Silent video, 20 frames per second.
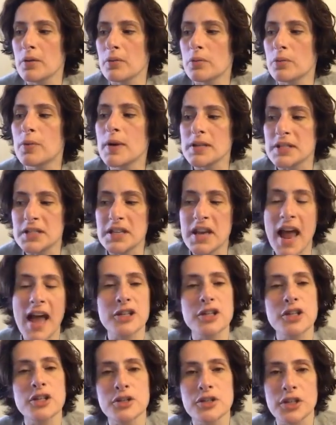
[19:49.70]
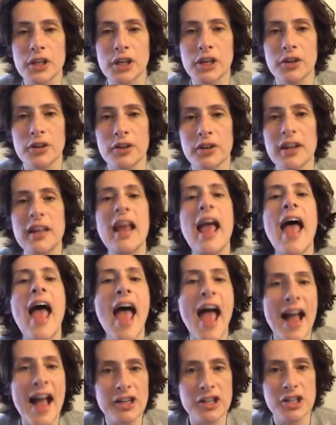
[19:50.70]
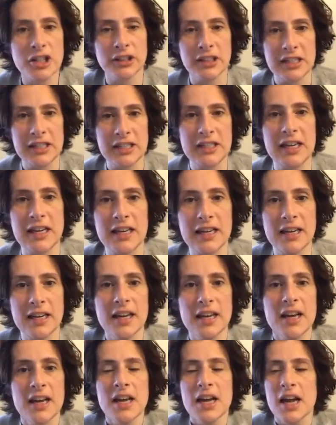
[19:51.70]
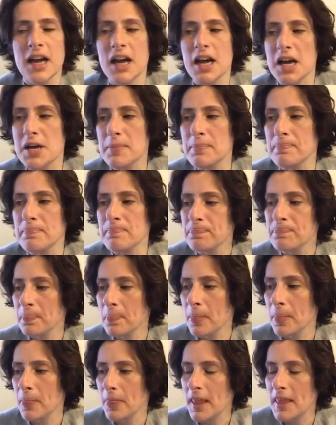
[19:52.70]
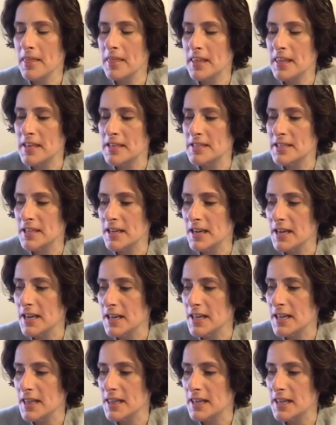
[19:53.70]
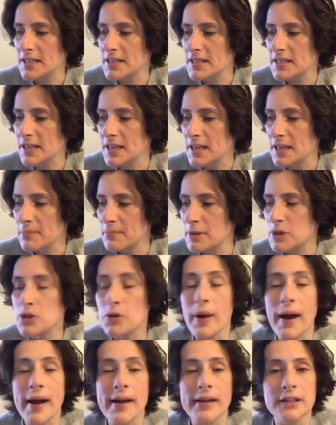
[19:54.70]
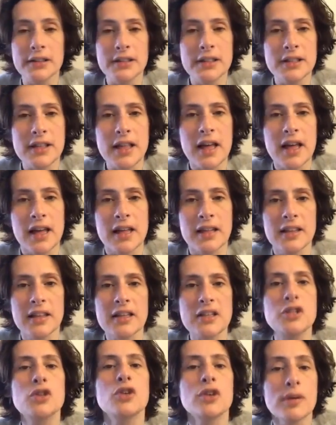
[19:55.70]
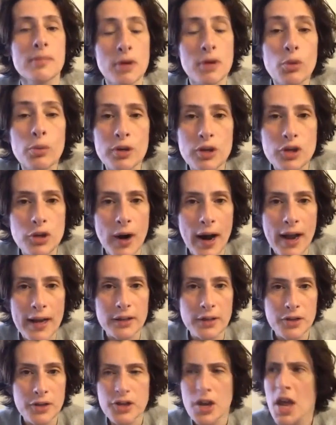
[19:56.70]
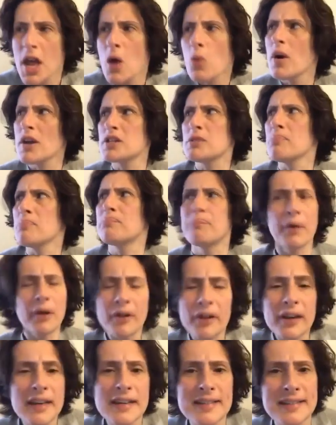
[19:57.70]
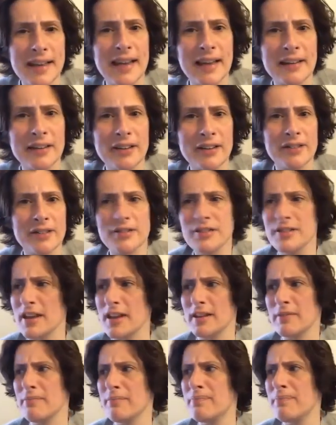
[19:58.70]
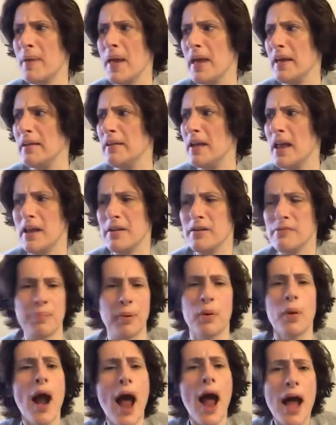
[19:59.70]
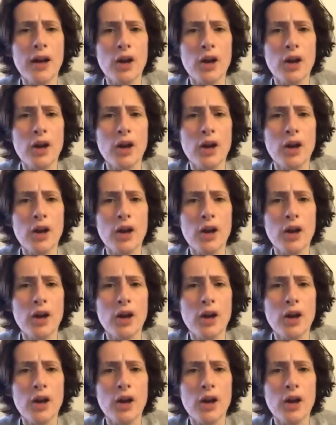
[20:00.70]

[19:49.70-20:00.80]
risked national security, actually did these betrayals, these criminal betrayals, which Bernie Sanders and Barack